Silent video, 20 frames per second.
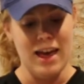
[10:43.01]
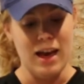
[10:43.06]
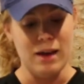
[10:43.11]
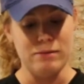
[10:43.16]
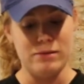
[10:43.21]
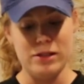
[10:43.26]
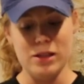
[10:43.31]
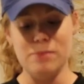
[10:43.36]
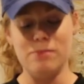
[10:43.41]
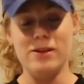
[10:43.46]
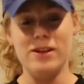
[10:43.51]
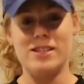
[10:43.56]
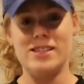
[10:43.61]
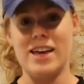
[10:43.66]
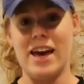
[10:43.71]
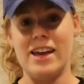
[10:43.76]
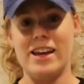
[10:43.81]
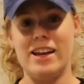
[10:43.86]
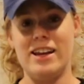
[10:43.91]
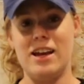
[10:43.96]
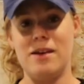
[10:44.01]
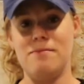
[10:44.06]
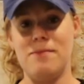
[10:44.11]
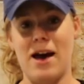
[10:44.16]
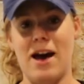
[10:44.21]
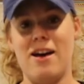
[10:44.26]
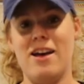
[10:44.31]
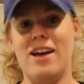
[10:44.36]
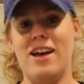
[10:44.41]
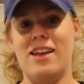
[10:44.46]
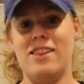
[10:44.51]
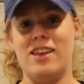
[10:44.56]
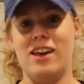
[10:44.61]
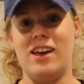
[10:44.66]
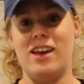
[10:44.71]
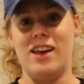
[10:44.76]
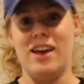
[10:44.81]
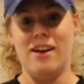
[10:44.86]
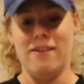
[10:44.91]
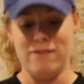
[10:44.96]
I'm super excited about
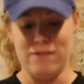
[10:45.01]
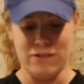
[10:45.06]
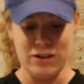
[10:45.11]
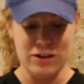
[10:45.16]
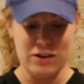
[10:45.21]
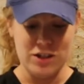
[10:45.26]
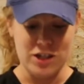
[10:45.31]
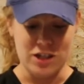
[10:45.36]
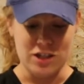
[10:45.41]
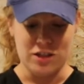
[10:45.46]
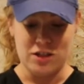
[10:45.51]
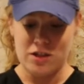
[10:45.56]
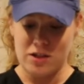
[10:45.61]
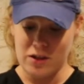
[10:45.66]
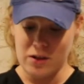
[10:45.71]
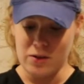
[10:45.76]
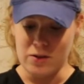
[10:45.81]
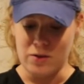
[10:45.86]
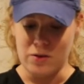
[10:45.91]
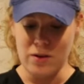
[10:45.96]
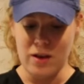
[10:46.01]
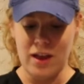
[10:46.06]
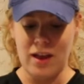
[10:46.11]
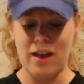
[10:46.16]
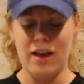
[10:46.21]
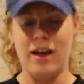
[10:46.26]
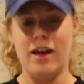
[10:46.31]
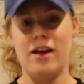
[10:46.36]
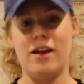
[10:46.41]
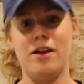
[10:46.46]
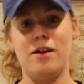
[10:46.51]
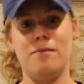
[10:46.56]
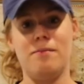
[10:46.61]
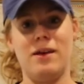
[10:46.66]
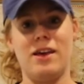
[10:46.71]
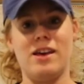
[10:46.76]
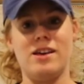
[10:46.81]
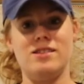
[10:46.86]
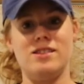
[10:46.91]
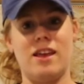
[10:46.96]
the version 2
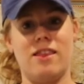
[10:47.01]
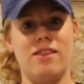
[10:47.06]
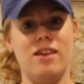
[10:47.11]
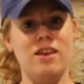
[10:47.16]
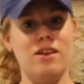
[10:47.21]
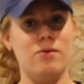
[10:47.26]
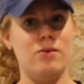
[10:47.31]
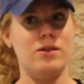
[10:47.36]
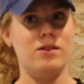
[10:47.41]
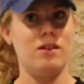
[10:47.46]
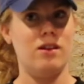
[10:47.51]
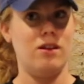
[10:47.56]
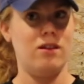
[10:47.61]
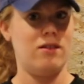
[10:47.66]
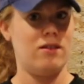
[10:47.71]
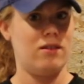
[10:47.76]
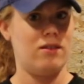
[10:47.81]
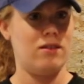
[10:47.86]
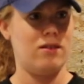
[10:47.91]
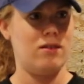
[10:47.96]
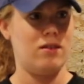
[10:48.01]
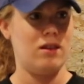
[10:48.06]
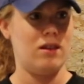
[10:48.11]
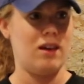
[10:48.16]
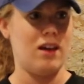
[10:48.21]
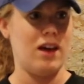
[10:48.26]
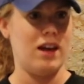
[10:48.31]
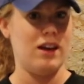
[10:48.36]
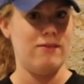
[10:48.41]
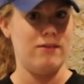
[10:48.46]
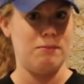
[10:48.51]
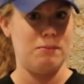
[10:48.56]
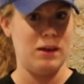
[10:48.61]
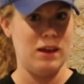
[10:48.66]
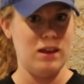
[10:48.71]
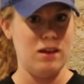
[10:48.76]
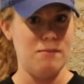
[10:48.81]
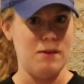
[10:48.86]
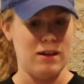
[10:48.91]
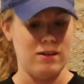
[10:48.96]
because I think the kind of
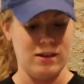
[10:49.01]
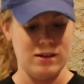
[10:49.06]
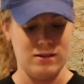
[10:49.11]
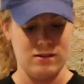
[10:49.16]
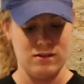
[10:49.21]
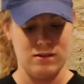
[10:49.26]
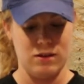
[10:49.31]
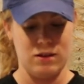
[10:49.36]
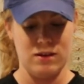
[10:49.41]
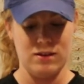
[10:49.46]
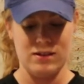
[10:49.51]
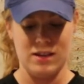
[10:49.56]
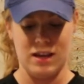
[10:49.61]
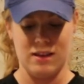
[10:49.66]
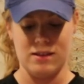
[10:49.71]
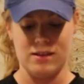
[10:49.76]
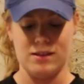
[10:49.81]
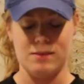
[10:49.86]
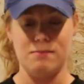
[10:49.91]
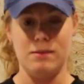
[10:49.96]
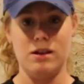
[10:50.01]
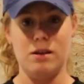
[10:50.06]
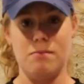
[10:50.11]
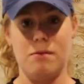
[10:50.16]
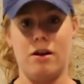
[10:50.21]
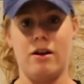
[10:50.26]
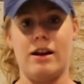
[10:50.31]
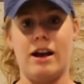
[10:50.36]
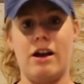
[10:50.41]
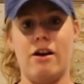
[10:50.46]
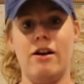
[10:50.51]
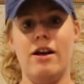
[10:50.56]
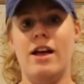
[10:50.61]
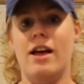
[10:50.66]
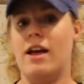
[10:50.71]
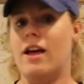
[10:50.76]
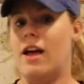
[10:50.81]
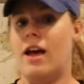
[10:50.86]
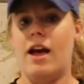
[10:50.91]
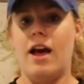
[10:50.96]
appeal about this is you can take this middle part out
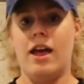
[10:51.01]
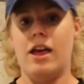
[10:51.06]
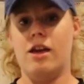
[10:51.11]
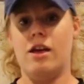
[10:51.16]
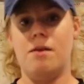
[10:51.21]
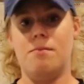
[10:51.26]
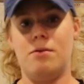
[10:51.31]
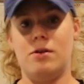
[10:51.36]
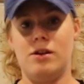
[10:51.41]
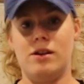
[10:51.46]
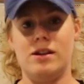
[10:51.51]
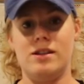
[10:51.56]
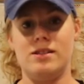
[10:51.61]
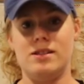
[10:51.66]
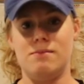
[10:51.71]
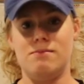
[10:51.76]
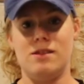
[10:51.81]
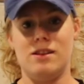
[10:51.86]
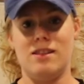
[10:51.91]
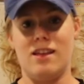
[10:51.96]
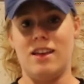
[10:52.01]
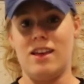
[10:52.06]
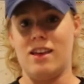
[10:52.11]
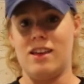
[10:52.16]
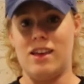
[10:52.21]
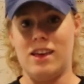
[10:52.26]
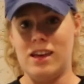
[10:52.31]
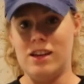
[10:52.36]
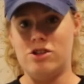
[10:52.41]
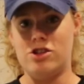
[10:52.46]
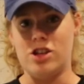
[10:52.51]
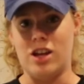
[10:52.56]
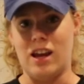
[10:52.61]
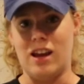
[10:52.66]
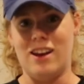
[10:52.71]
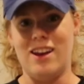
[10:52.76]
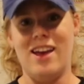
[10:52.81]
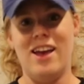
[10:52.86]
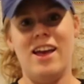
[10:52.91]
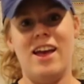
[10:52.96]
and you can put it in something like a
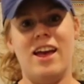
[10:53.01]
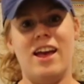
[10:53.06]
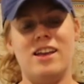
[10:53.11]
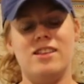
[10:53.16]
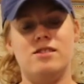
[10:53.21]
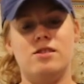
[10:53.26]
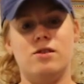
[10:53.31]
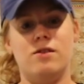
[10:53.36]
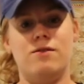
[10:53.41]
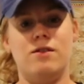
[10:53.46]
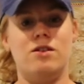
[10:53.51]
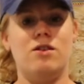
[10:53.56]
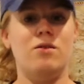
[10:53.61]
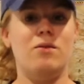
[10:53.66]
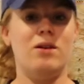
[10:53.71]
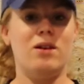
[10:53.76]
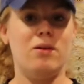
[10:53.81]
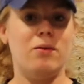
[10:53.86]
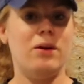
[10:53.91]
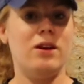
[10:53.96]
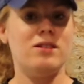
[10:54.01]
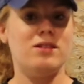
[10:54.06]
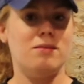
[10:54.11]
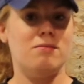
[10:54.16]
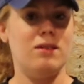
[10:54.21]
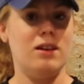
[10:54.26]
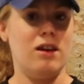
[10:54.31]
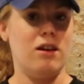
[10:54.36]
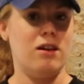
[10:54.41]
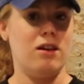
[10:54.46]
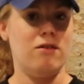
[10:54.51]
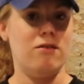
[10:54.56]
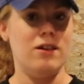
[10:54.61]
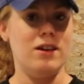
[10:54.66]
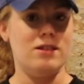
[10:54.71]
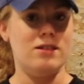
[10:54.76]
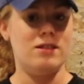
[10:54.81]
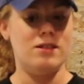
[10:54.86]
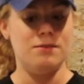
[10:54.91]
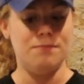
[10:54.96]
keychain. And so if you don't want to wear something on your
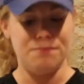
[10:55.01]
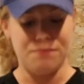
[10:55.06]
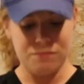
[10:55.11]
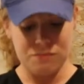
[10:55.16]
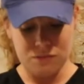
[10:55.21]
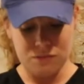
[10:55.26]
wrist,